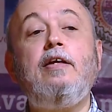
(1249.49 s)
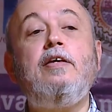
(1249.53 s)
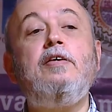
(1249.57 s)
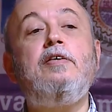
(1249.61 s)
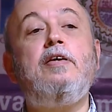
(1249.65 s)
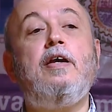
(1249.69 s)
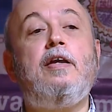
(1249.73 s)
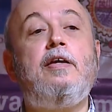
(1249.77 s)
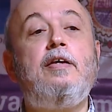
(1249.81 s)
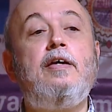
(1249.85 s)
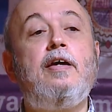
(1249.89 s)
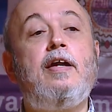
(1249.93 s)

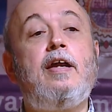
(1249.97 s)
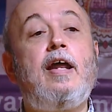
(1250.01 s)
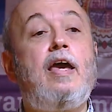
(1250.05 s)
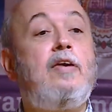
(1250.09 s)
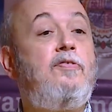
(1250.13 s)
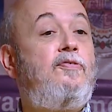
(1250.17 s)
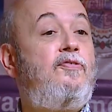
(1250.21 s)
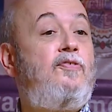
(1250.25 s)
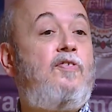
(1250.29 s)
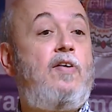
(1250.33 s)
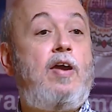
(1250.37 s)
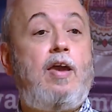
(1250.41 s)
engineer, I
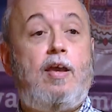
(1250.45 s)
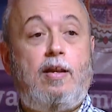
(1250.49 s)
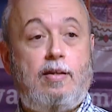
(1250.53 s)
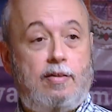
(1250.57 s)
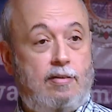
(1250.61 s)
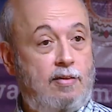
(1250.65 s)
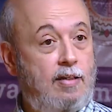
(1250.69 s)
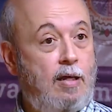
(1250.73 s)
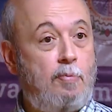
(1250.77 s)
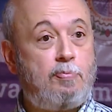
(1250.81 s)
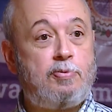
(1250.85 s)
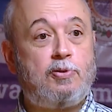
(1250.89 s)
failed,
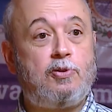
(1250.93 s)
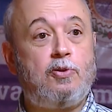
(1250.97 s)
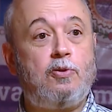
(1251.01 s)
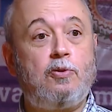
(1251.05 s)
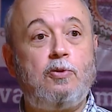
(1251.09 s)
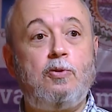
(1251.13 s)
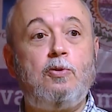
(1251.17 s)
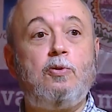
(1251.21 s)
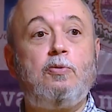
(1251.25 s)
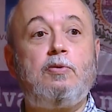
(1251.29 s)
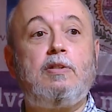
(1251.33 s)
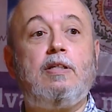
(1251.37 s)

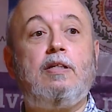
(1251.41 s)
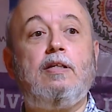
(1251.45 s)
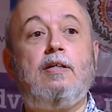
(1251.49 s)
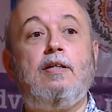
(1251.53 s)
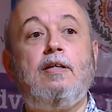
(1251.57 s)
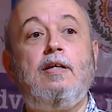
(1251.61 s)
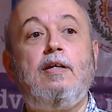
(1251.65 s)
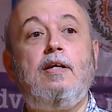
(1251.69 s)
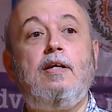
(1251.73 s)
absolutely.